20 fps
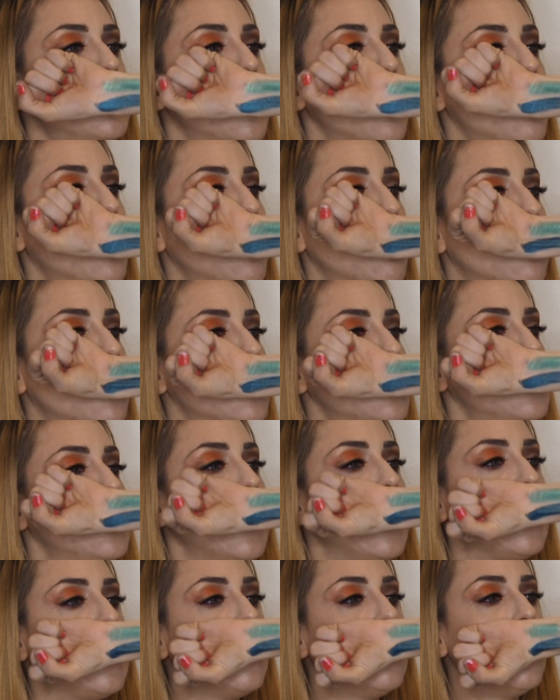that we weren't
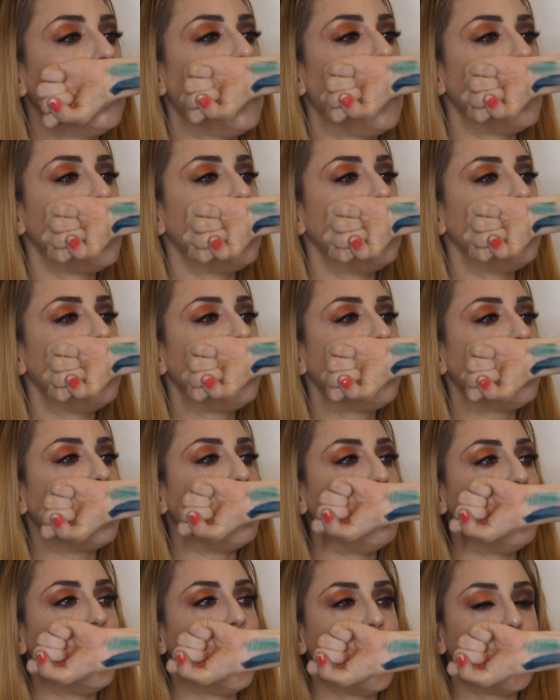getting a lot of
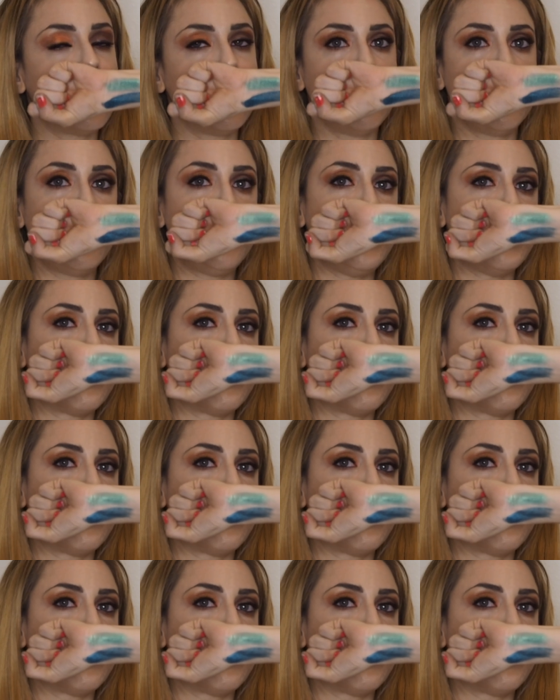from a lot of